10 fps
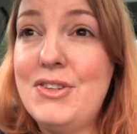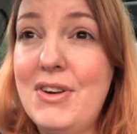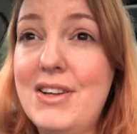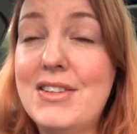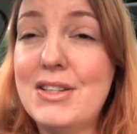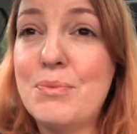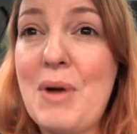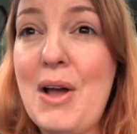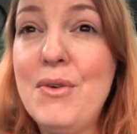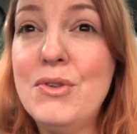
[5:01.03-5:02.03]
triggers as
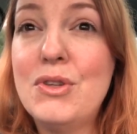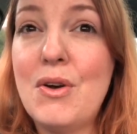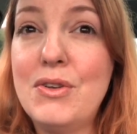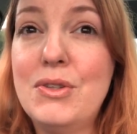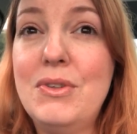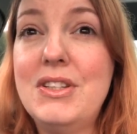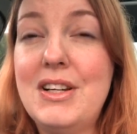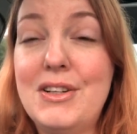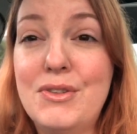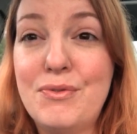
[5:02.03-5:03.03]
well. So as soon as
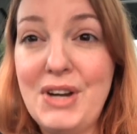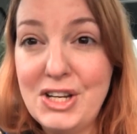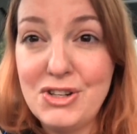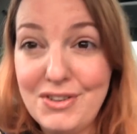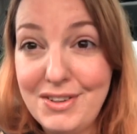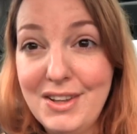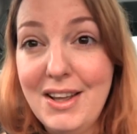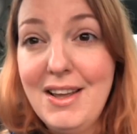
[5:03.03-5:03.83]
there's friction,